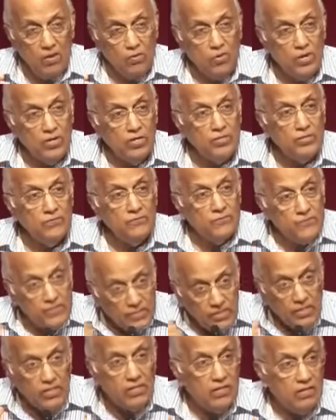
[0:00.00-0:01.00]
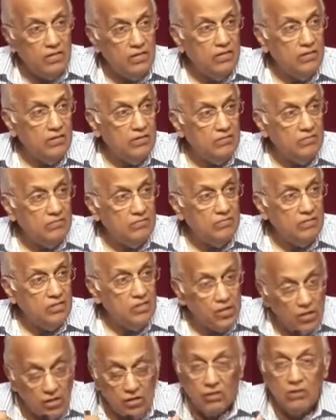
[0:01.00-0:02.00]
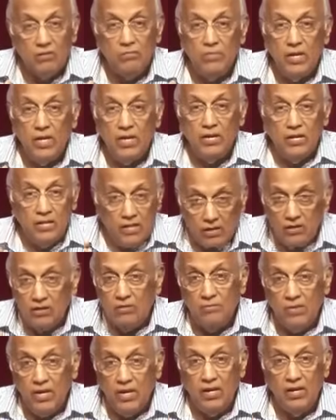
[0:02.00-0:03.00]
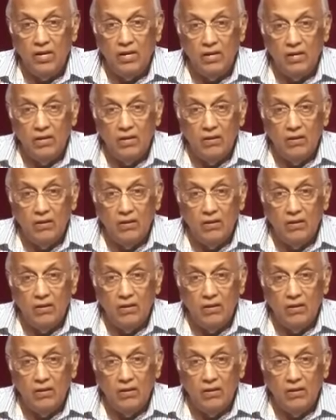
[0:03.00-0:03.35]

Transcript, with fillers: One is physically, hurt me, kill me,